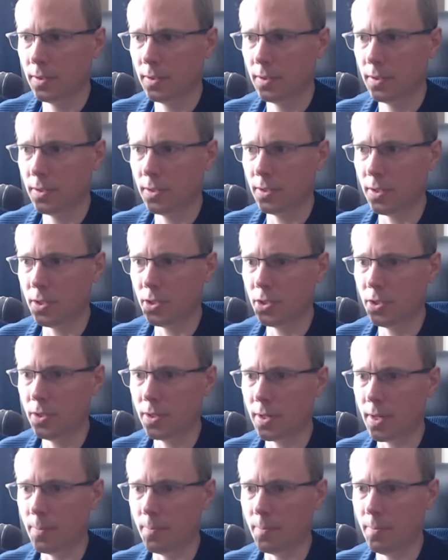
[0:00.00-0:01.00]
So I should
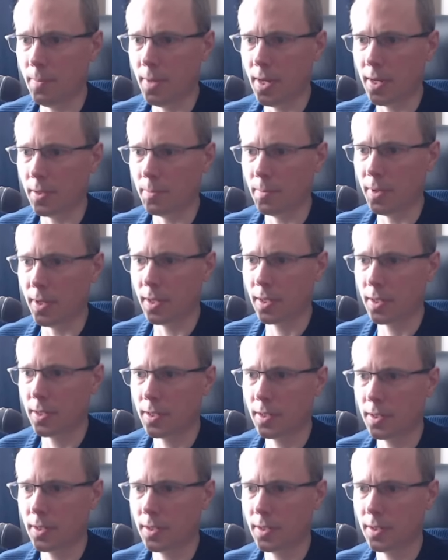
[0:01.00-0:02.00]
get mana back.
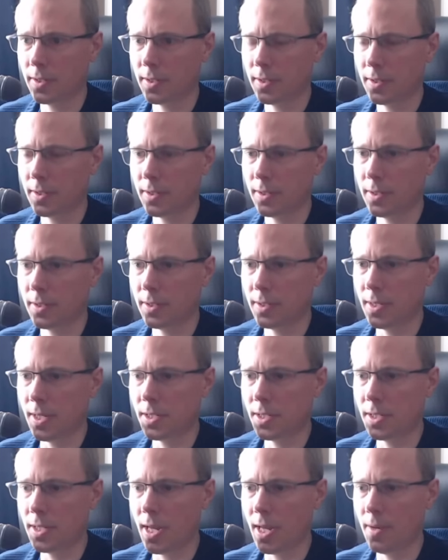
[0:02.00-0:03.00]
It says
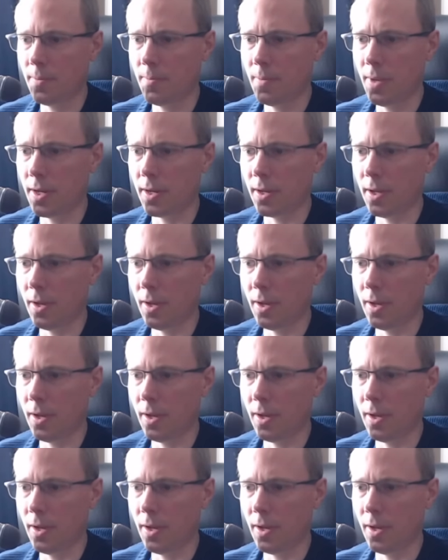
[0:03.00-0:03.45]
10 mana.